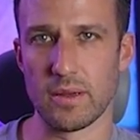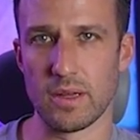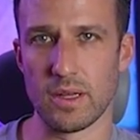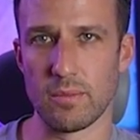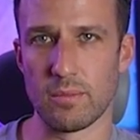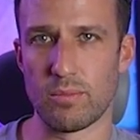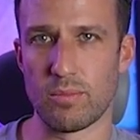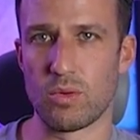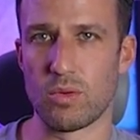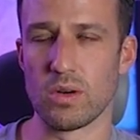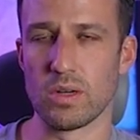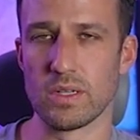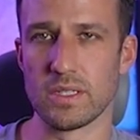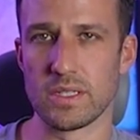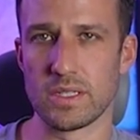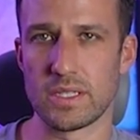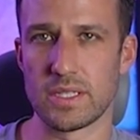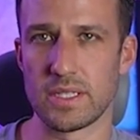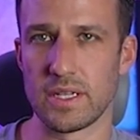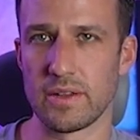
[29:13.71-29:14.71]

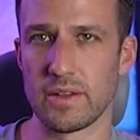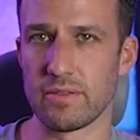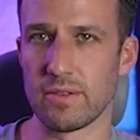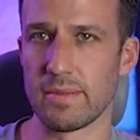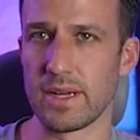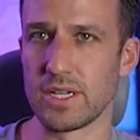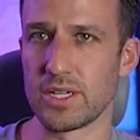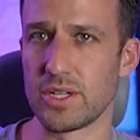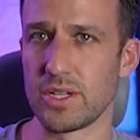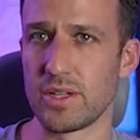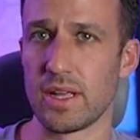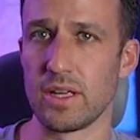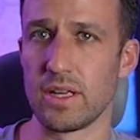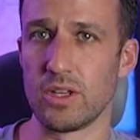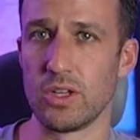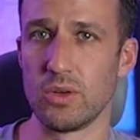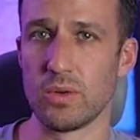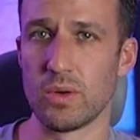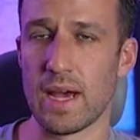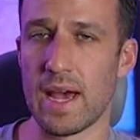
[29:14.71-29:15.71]
important information that
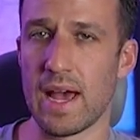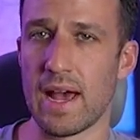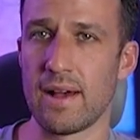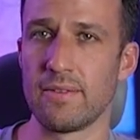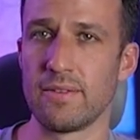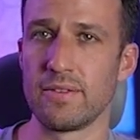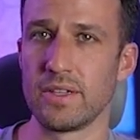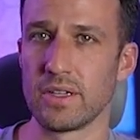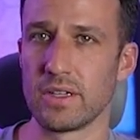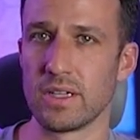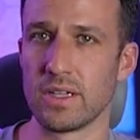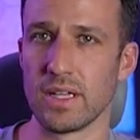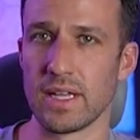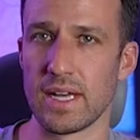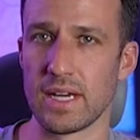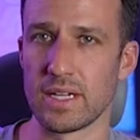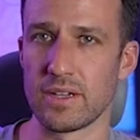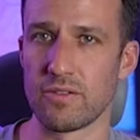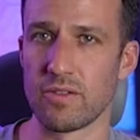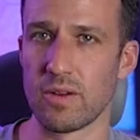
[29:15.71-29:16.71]
you have to
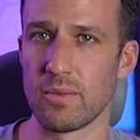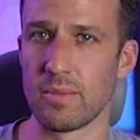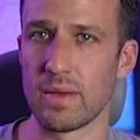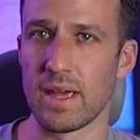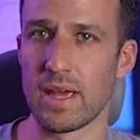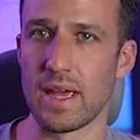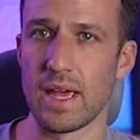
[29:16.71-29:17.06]
collect from